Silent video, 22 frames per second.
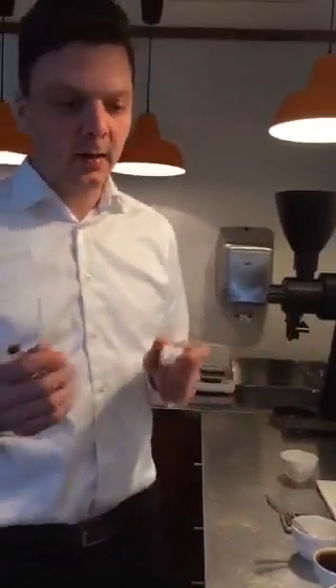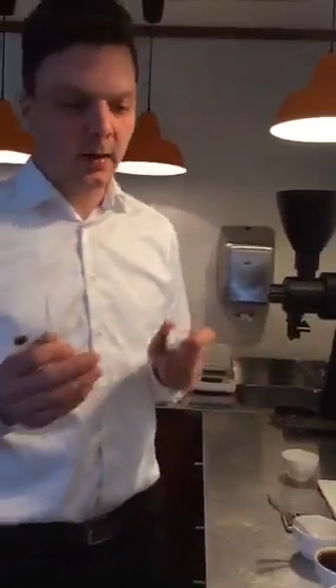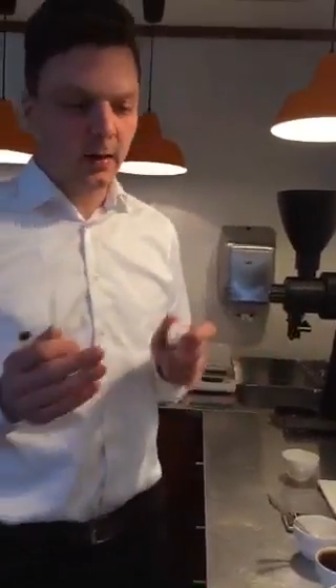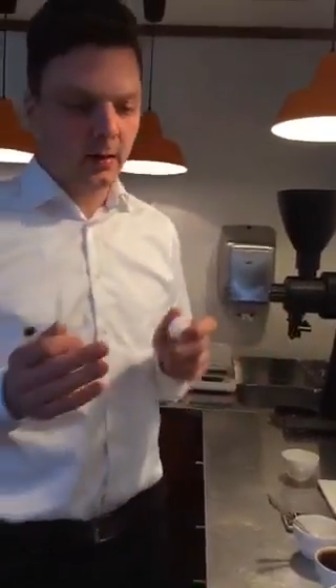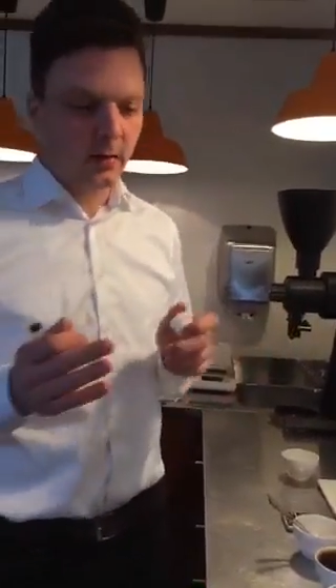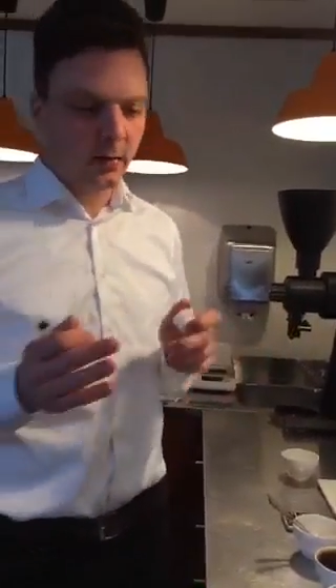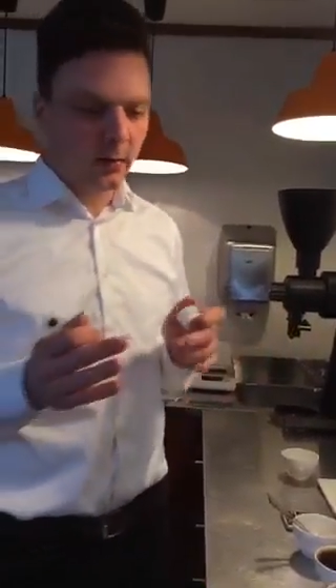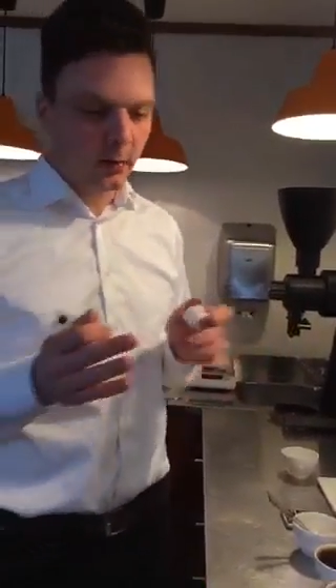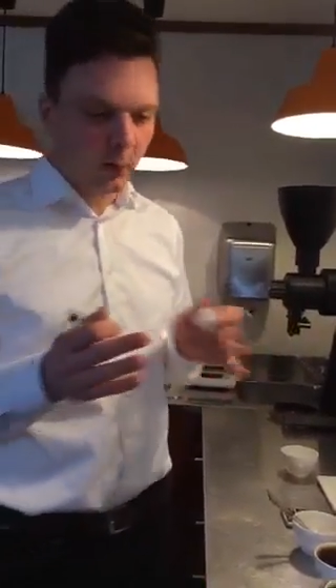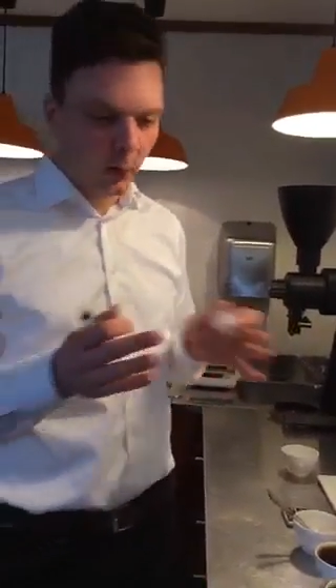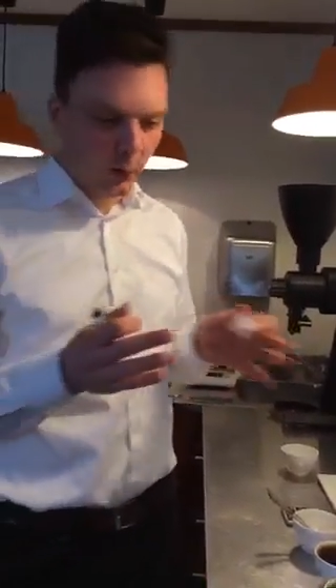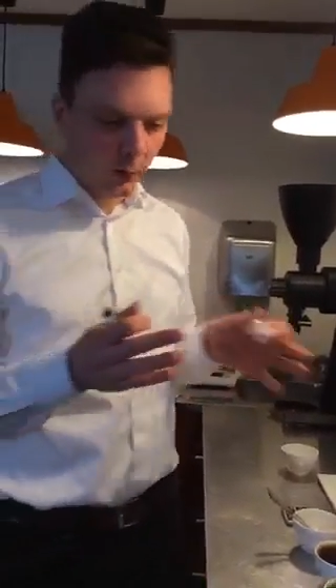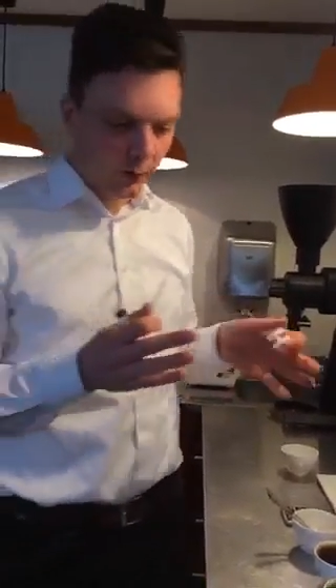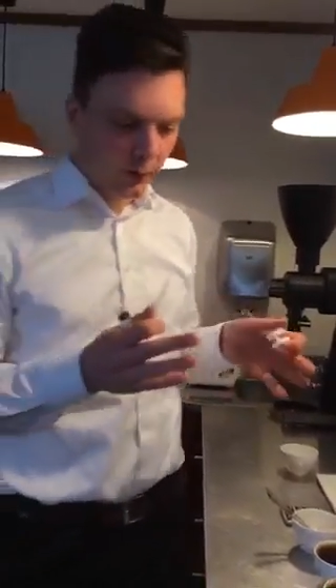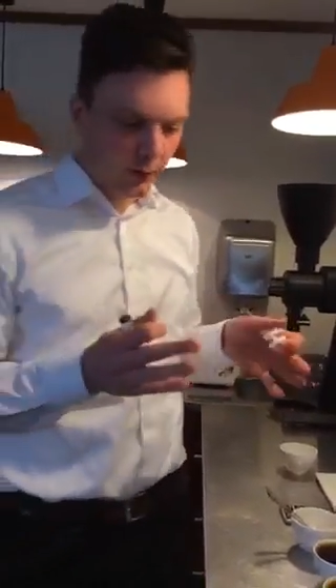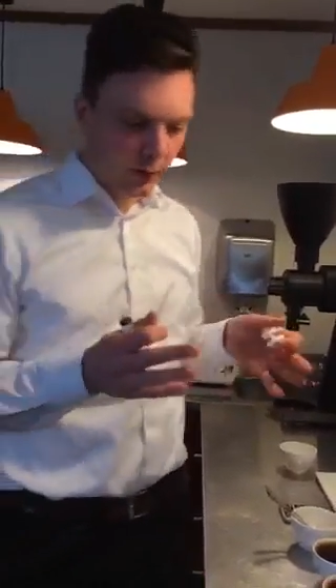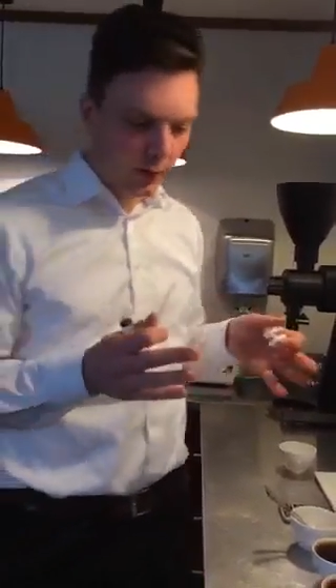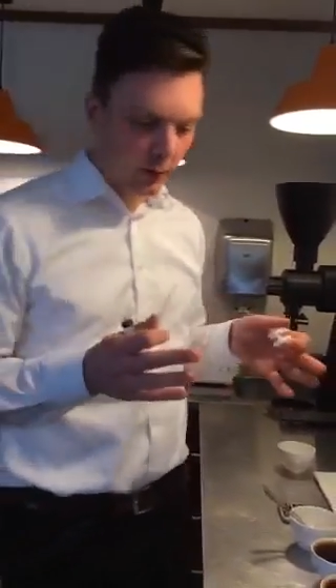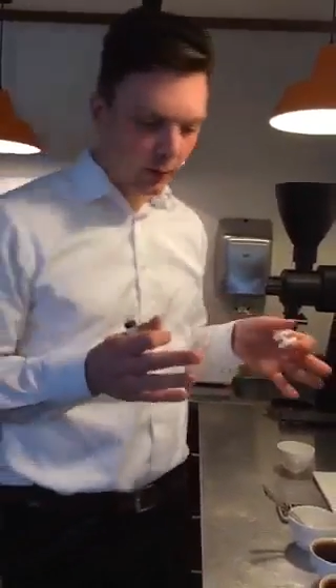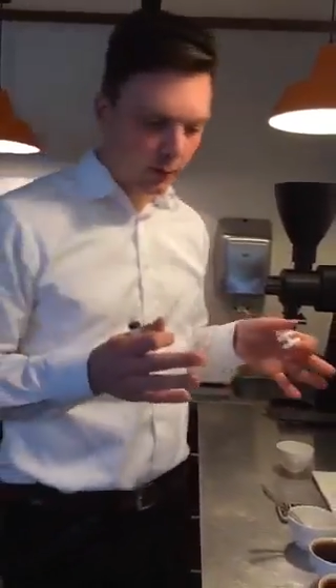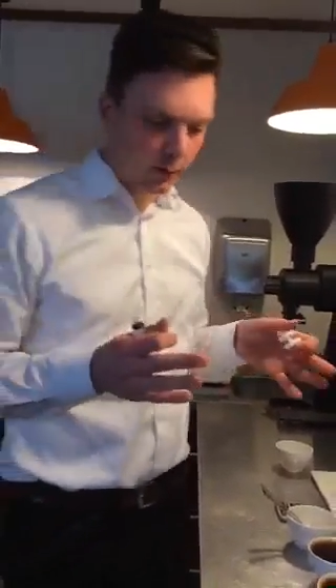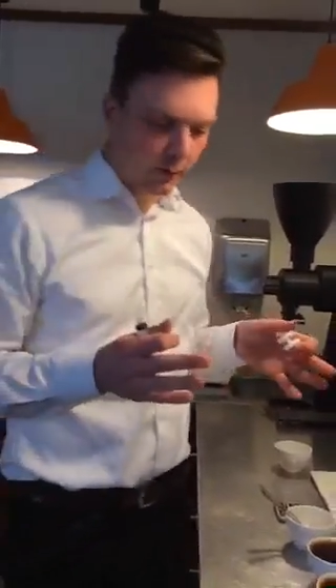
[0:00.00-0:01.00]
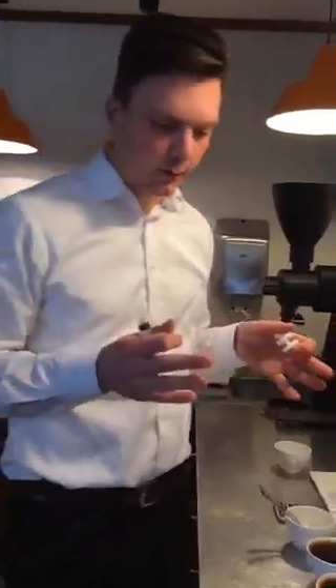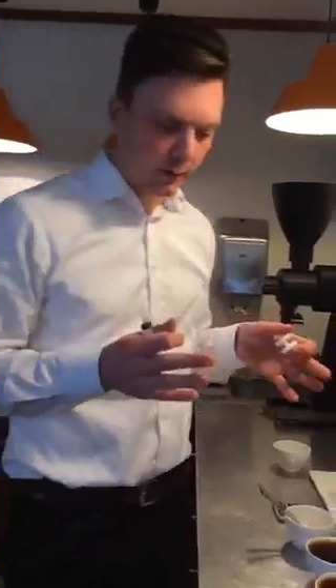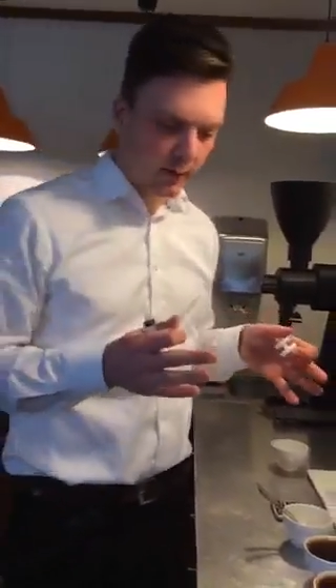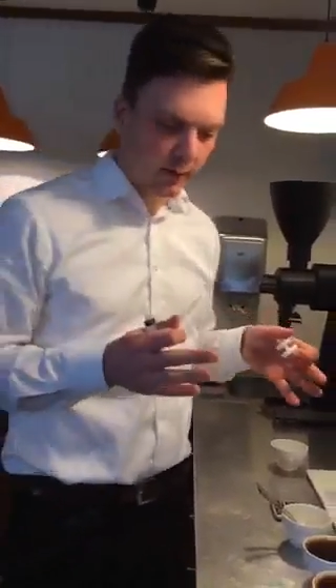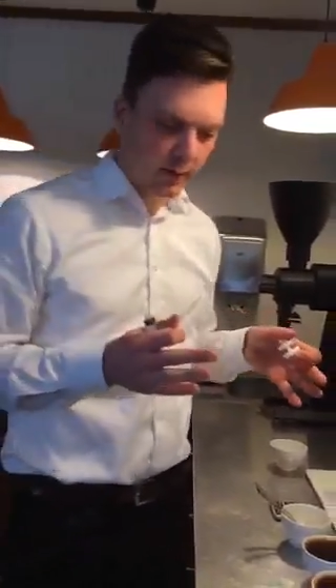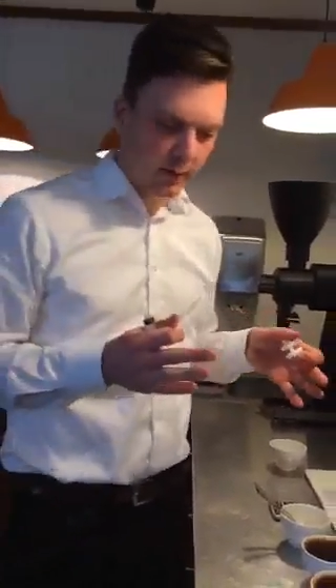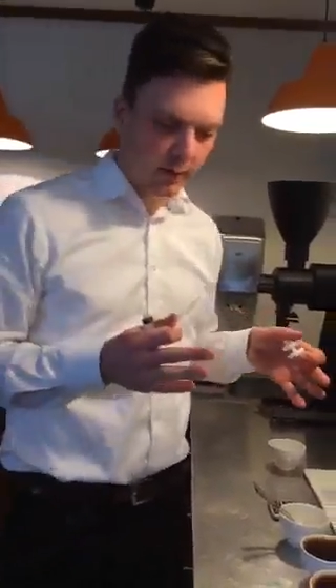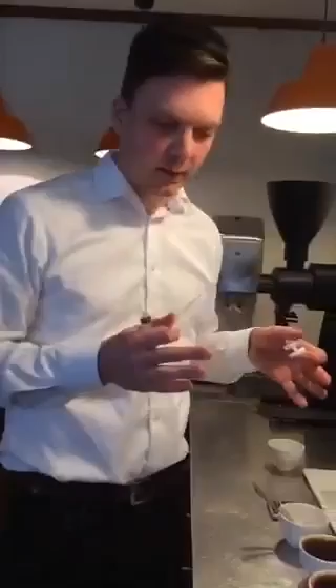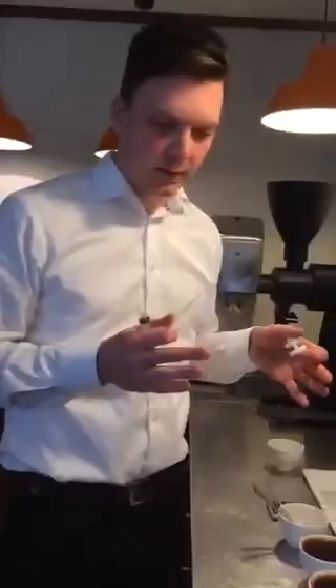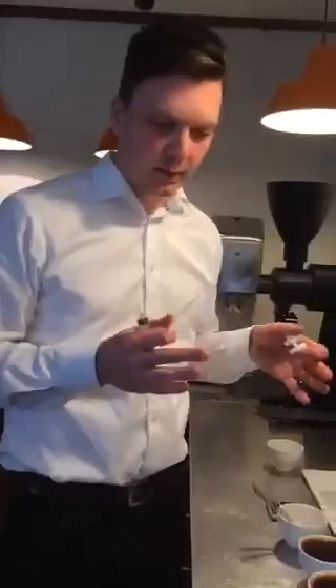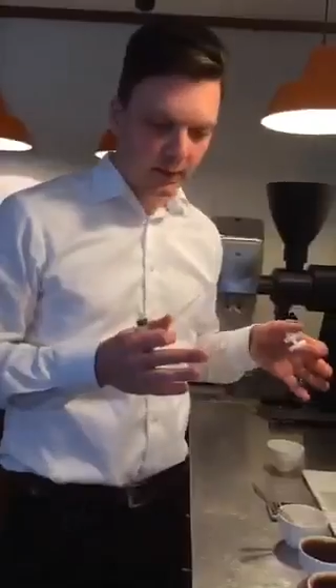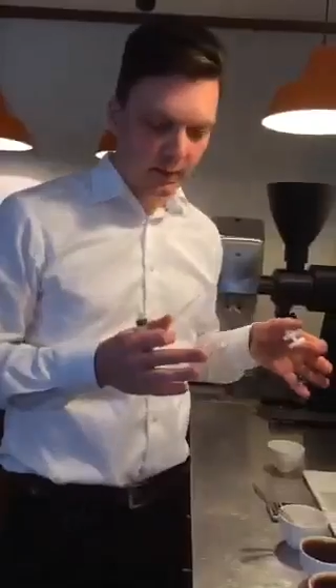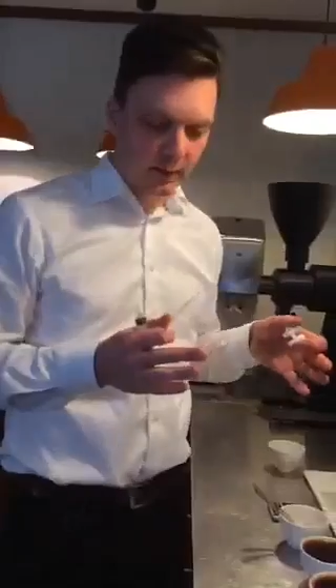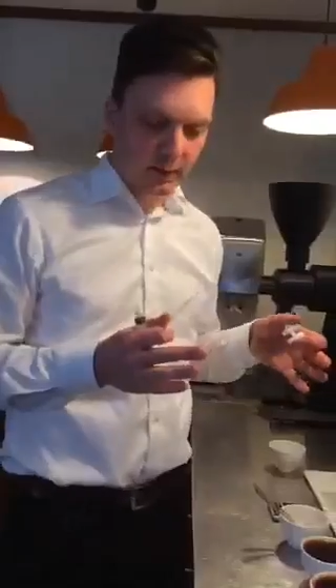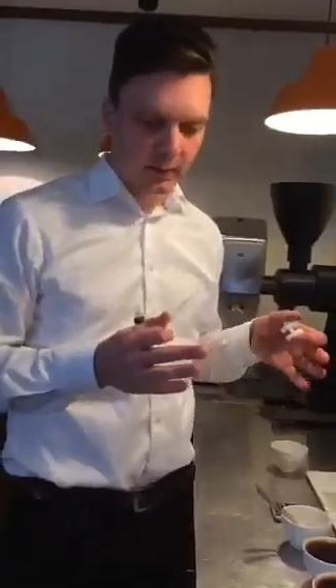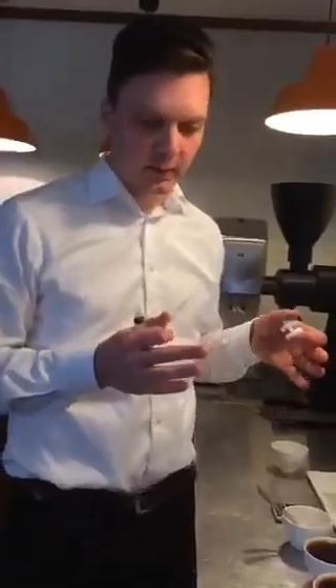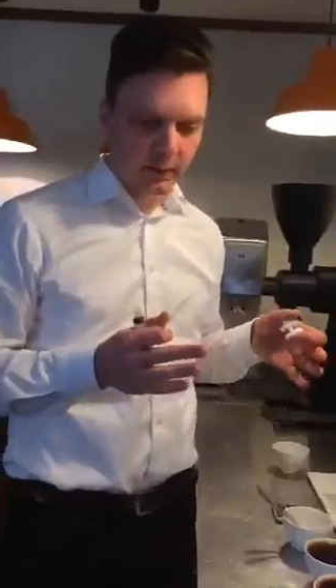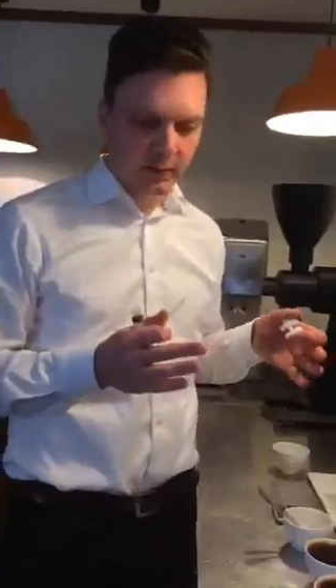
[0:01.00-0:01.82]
And those kind of uh,